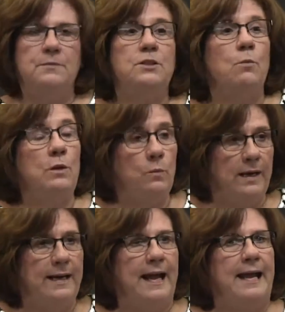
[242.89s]
So we
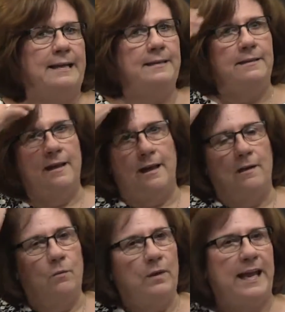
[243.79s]
went, and
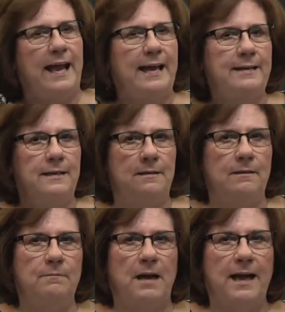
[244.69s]
we had
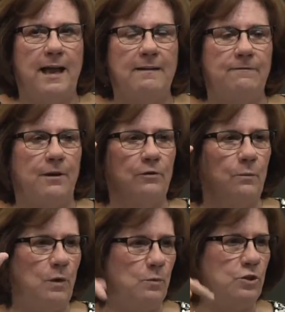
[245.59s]
my iPhone,
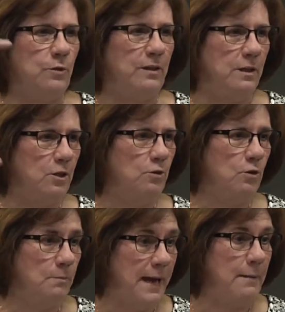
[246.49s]
and we were doing the
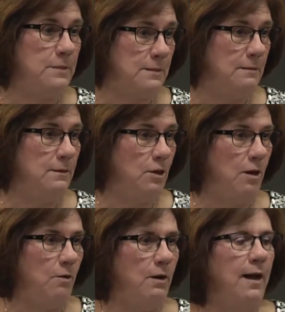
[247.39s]
Google Maps, you
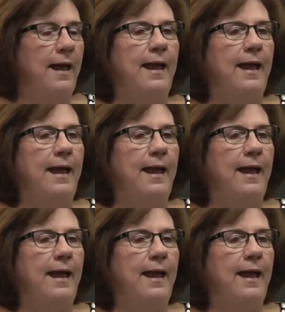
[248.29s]
know.